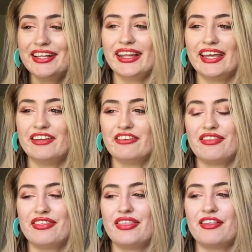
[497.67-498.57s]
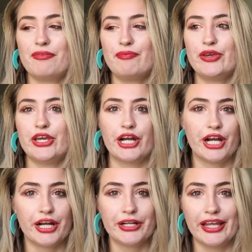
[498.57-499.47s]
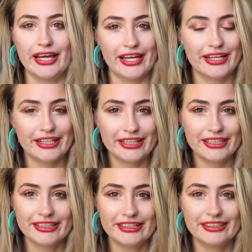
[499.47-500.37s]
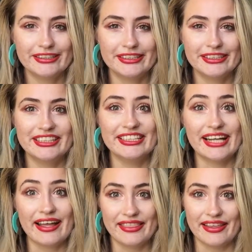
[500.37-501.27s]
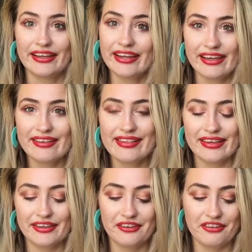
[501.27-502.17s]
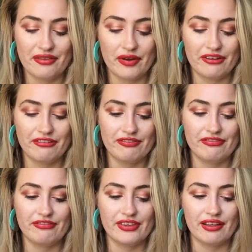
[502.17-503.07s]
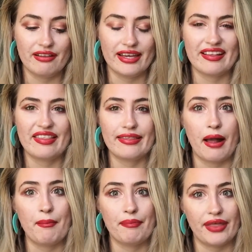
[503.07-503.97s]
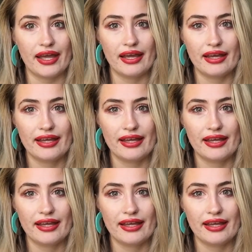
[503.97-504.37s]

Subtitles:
Like just this pure like nothingness. Like you just want to feel like something.